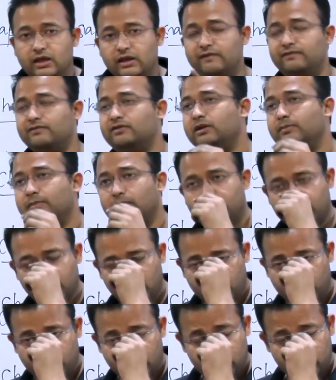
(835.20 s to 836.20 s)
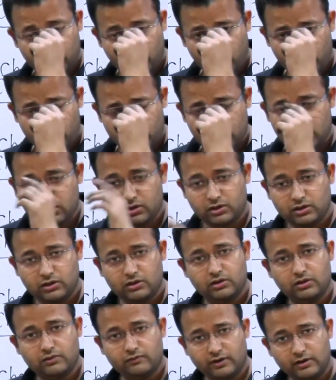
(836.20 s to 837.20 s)
If you remember one more,
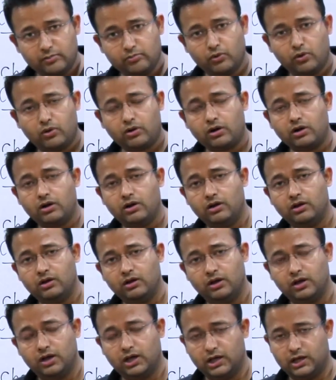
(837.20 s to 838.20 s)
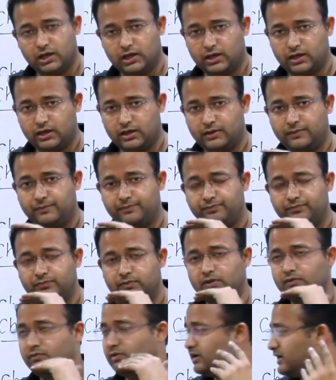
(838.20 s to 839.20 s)
one more uh,
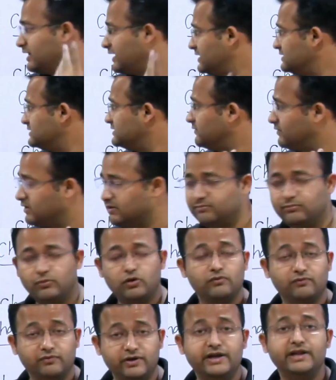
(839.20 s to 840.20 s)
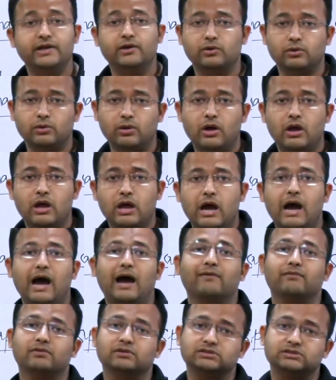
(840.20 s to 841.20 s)
uh, what I can say one more video
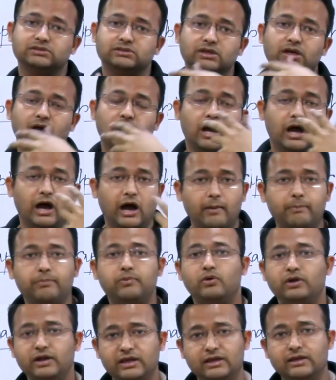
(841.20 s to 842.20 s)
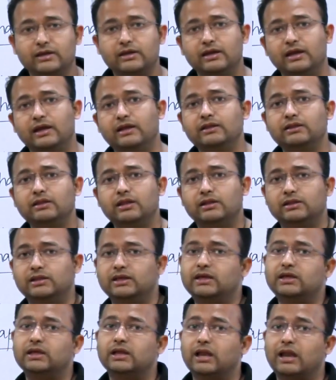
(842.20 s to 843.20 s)
I was uploading in
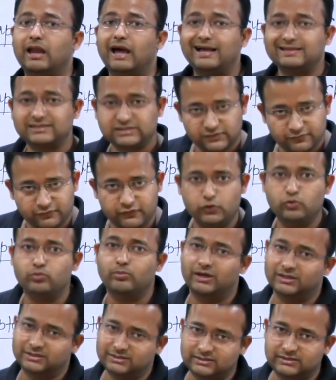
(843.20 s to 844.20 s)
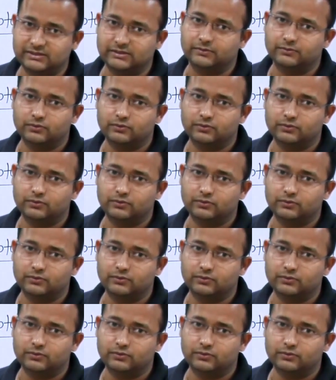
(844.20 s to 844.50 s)
the last few months.